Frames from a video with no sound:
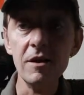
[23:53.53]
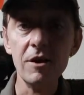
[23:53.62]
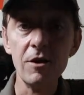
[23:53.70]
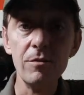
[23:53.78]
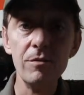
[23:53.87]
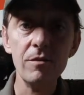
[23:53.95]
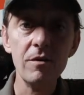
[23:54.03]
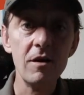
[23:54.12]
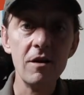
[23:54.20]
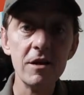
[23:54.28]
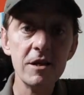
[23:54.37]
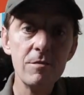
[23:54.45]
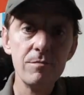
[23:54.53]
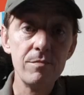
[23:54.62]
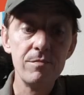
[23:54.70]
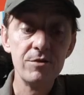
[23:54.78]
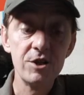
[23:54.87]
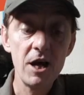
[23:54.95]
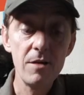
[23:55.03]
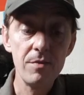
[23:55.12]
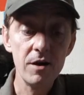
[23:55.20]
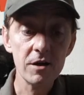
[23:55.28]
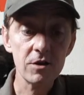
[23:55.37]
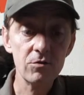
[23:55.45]
You know, and I don't share
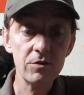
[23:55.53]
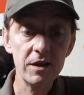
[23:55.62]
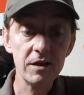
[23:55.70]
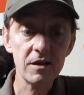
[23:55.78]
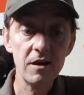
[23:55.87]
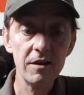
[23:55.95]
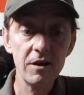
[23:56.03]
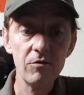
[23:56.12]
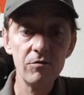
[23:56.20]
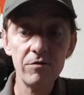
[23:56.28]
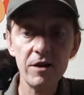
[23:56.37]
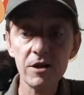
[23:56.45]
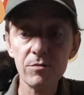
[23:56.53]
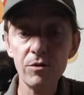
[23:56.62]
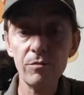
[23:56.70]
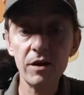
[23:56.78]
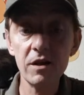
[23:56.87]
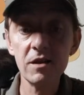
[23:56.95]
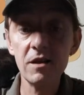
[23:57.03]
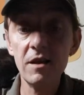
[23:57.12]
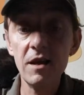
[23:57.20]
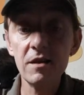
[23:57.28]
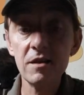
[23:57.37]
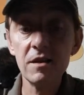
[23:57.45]
personal things like that on Facebook, because at
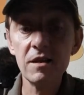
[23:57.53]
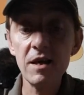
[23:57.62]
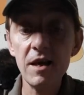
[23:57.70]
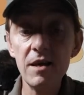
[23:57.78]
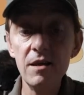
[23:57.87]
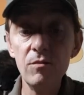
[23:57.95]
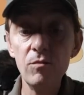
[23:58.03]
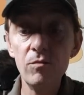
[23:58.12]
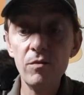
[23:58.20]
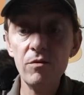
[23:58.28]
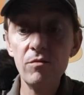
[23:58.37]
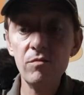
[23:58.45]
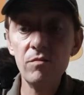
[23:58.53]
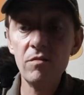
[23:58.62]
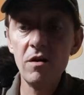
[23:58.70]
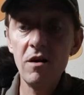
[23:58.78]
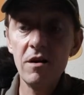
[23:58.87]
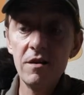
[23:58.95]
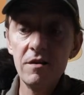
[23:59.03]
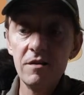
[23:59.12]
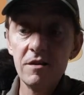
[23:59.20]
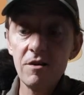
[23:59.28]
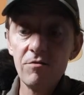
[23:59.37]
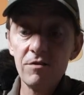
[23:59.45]
the end of the day, I
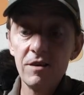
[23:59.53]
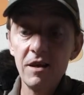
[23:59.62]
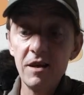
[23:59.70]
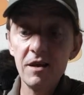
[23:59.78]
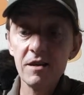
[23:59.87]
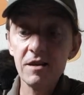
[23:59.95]
don't think